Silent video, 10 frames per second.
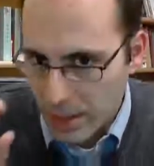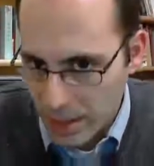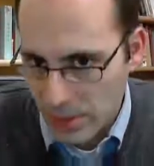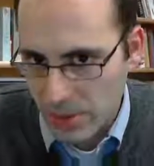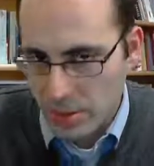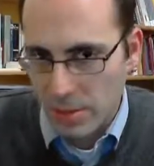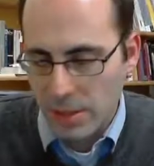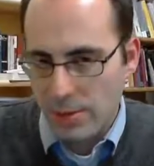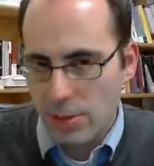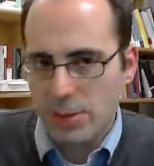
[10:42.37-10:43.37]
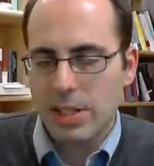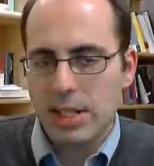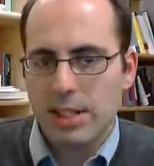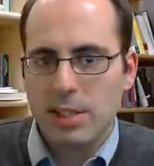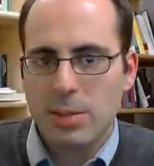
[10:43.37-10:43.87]
here's all the metaphors that I
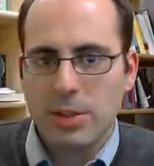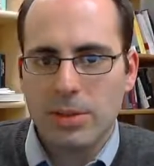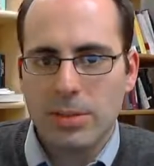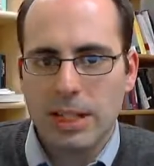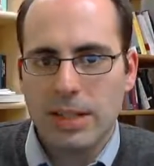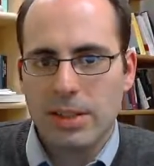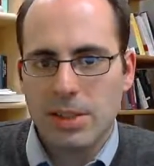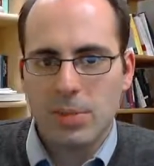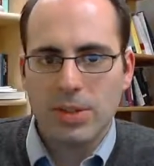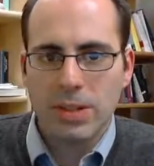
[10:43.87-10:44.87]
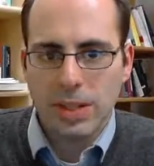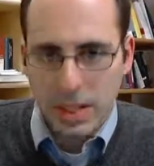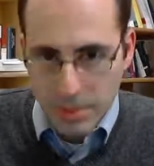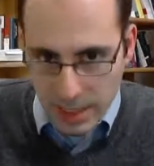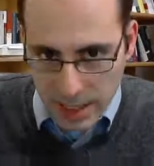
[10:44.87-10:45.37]
see in the poem and how they support the
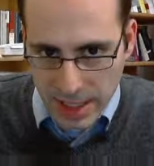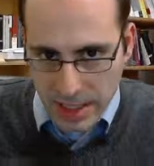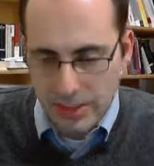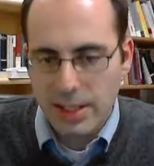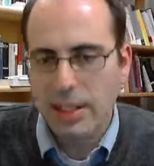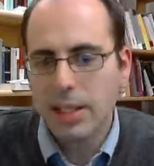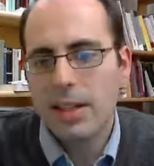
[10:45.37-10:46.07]
claim, and that kind of thing,